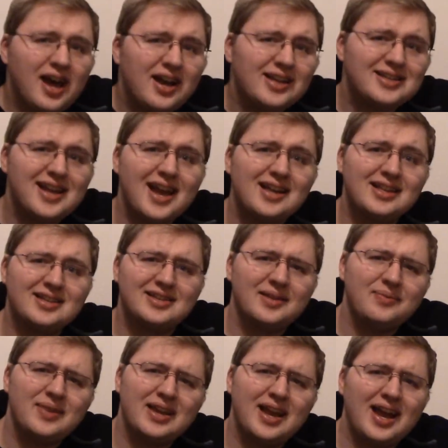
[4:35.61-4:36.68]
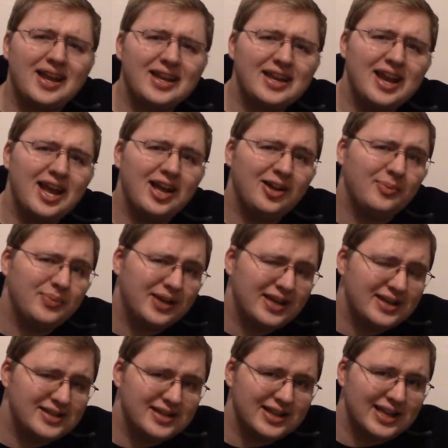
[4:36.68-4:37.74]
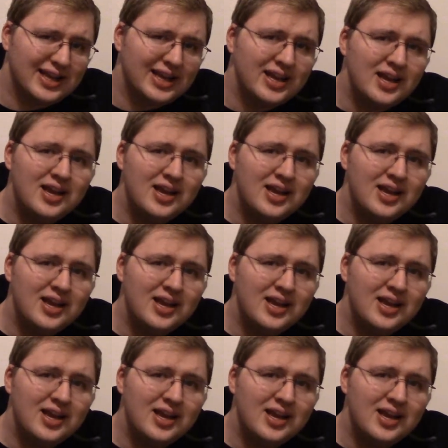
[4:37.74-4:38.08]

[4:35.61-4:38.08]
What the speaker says: exactly something I can help easily.